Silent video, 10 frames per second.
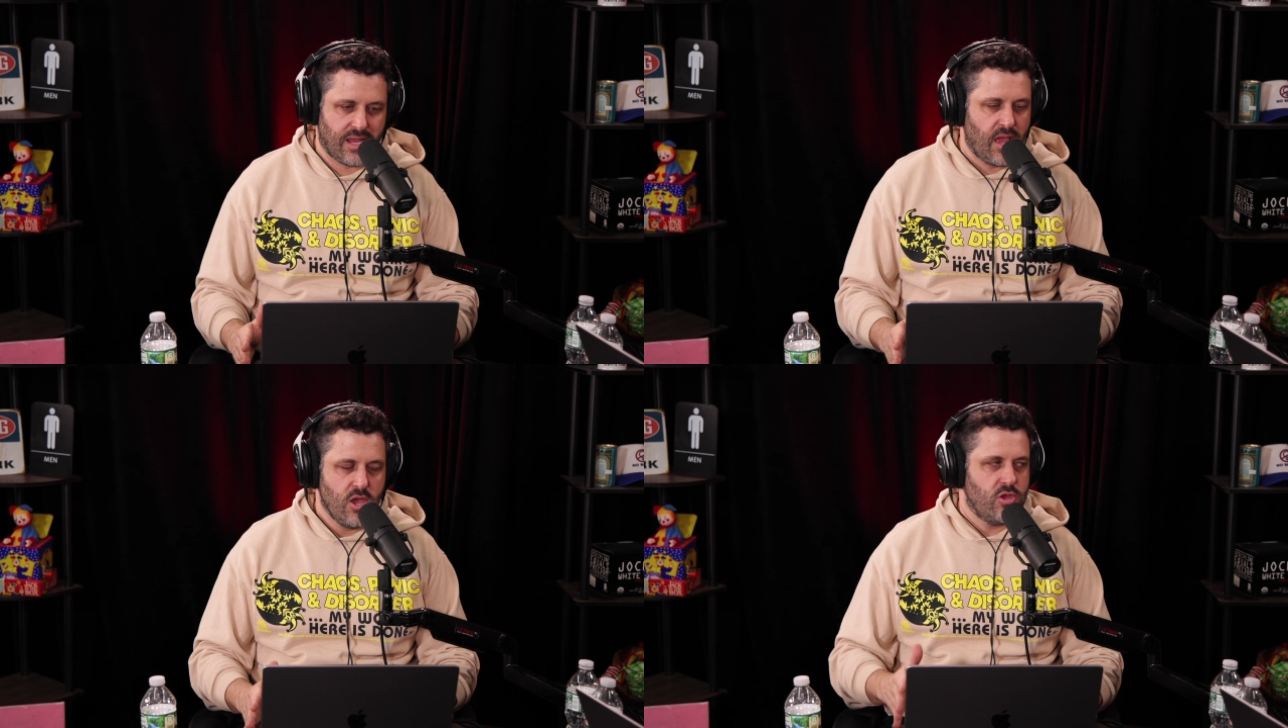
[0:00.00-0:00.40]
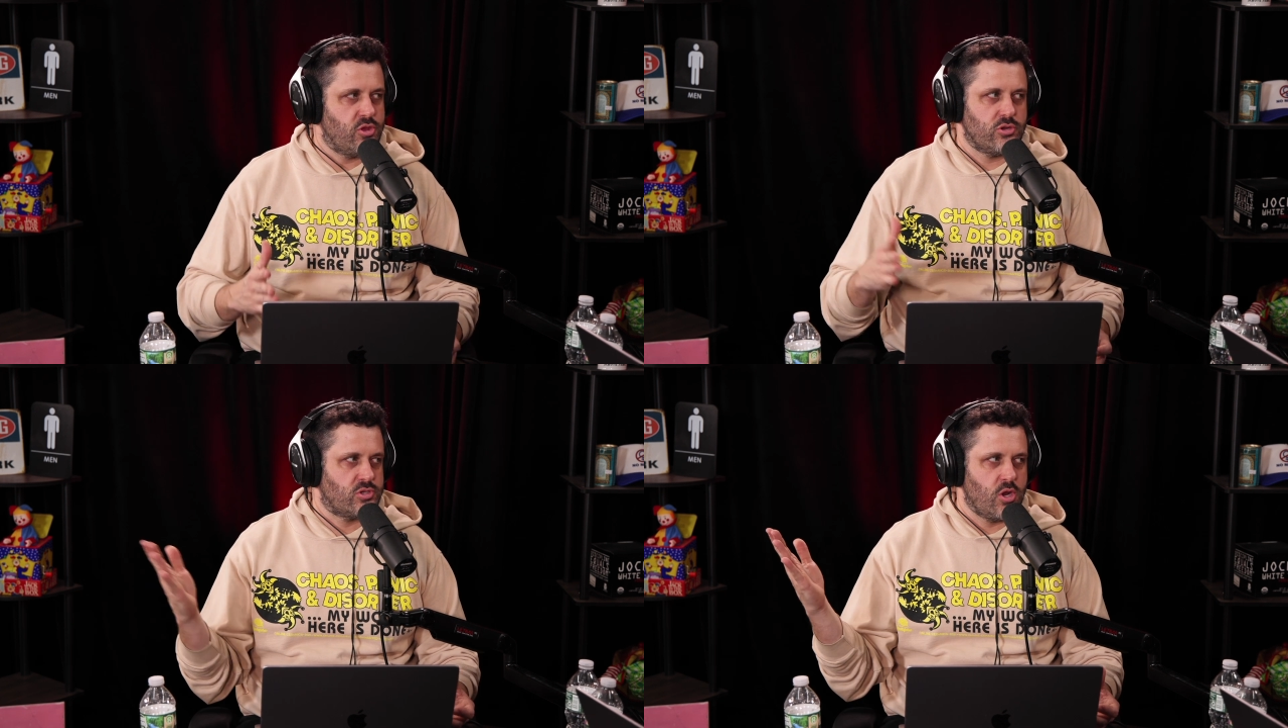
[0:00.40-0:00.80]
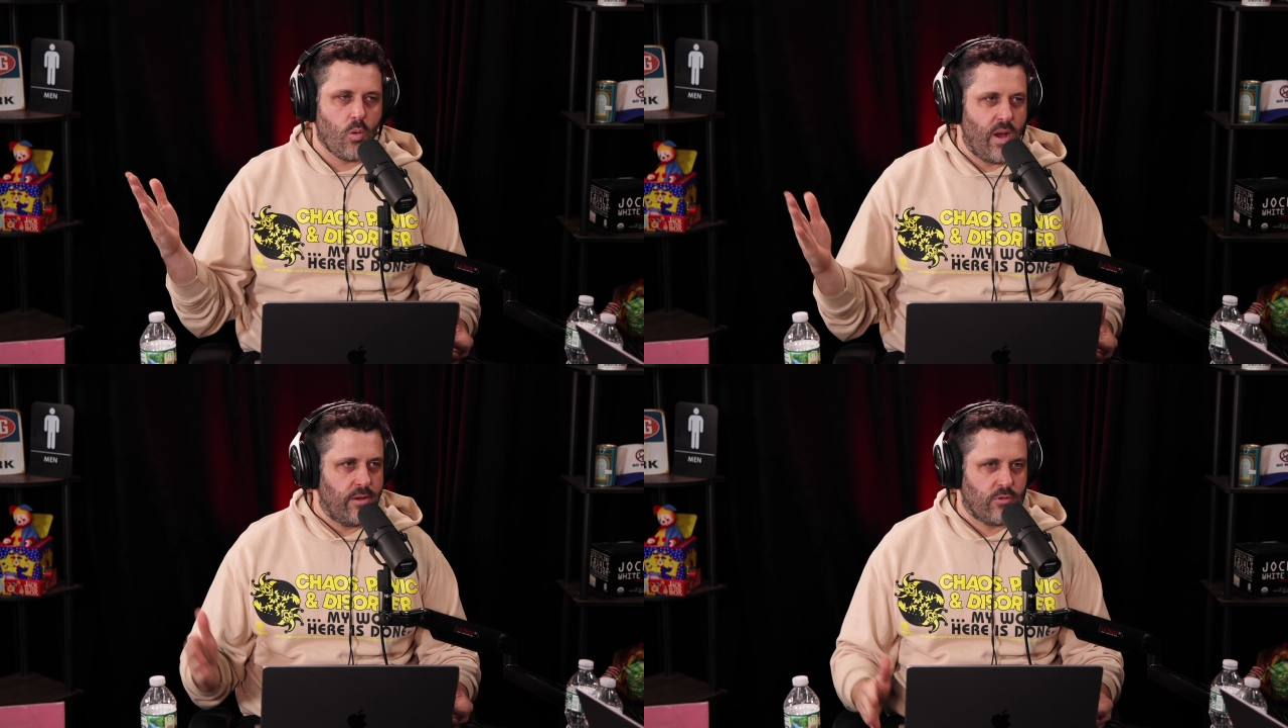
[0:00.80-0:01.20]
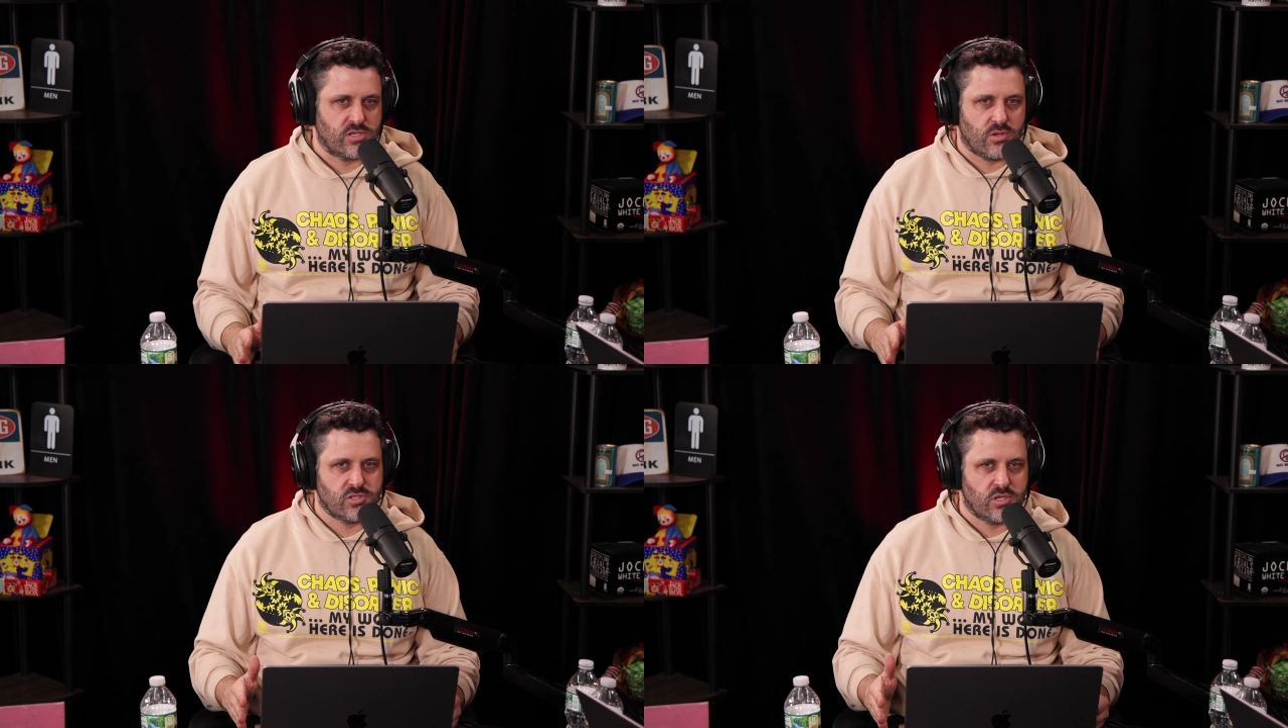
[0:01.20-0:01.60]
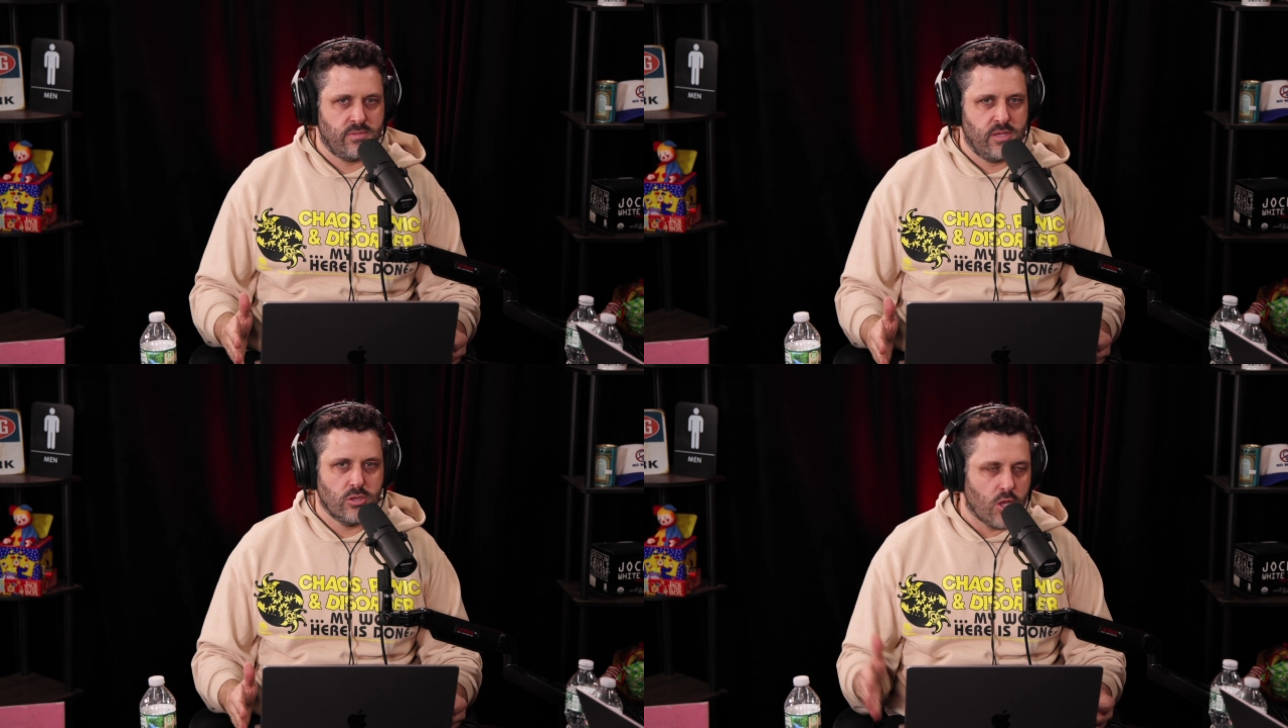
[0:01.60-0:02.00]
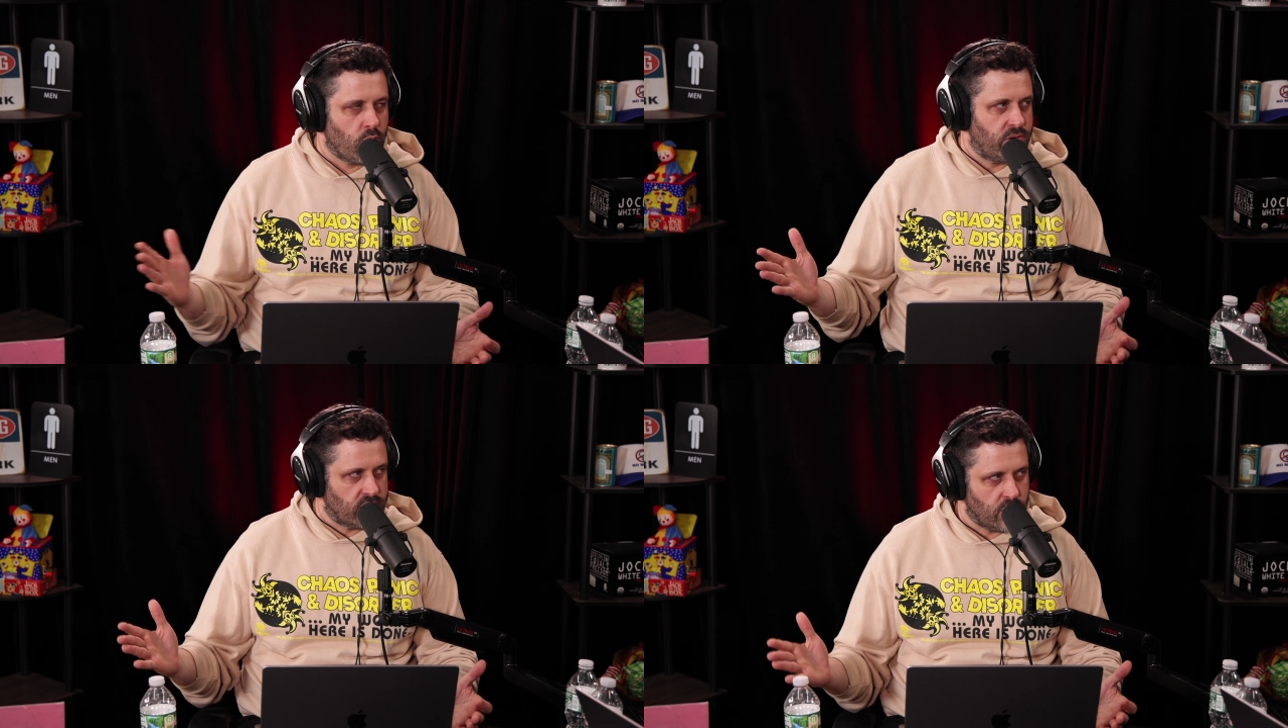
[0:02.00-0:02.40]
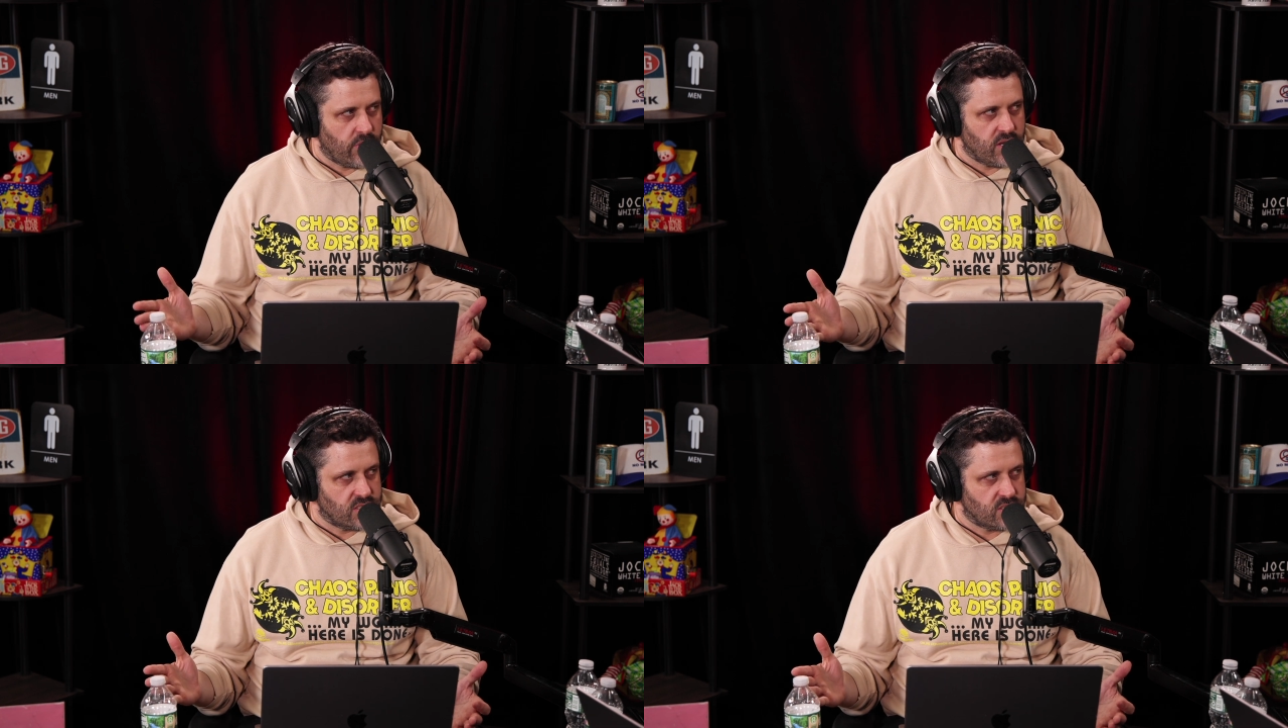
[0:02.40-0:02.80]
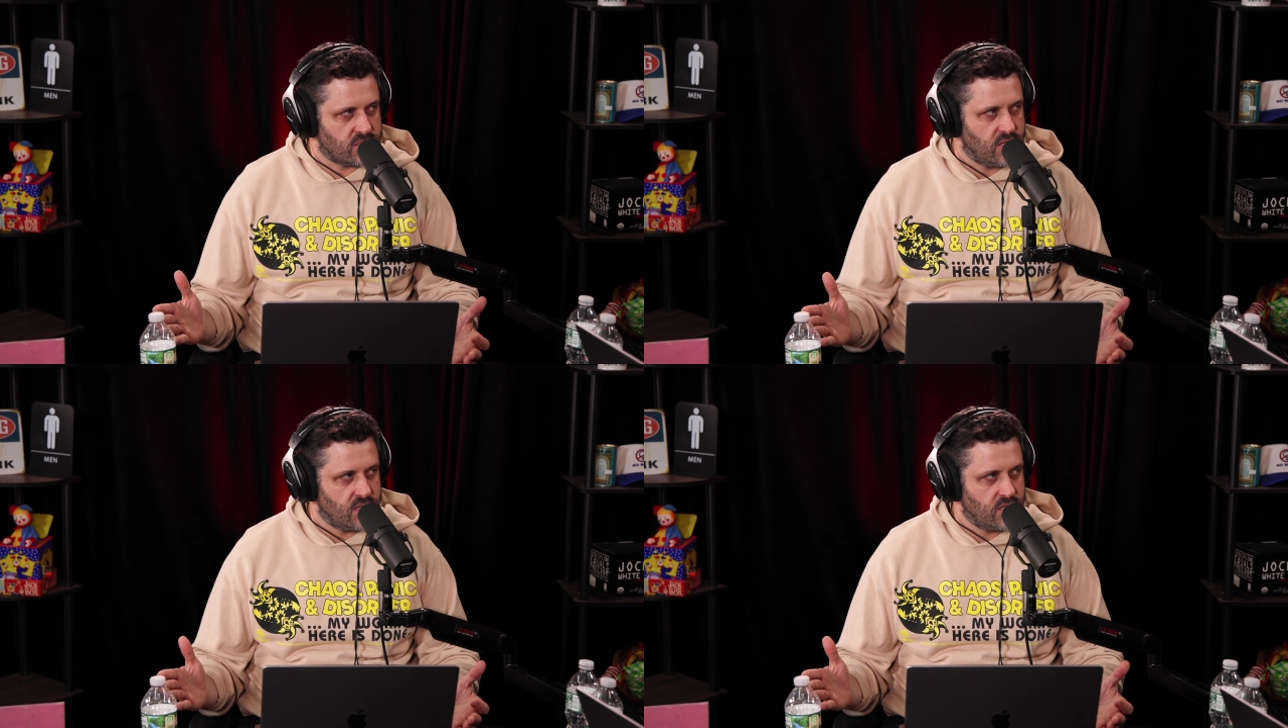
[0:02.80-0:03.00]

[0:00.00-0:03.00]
like there's no way restaurants are going to be lowering their prices.